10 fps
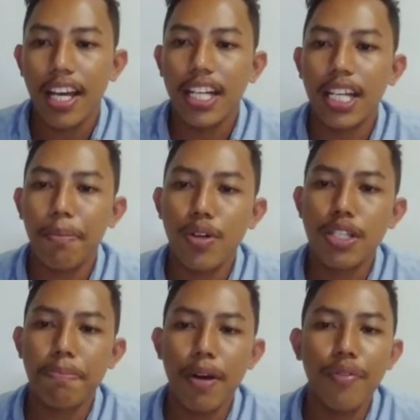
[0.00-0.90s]
The
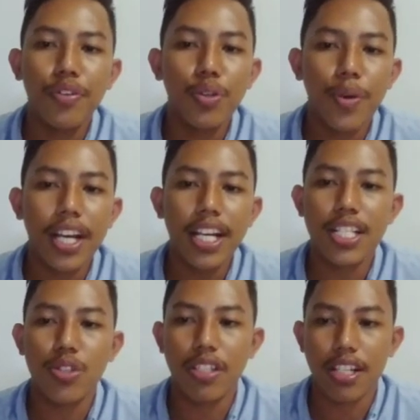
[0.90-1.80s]
most powerful way is
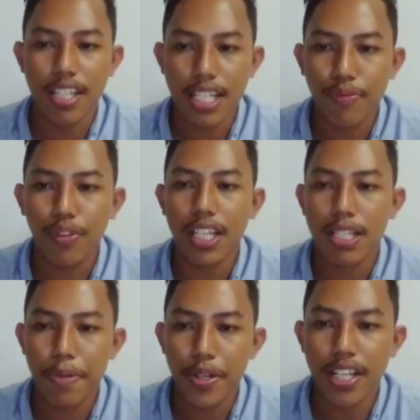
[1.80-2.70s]
through successful
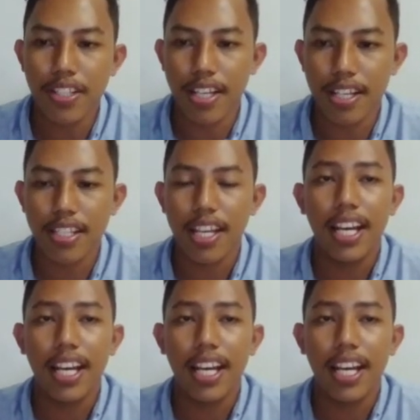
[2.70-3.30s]
experiences.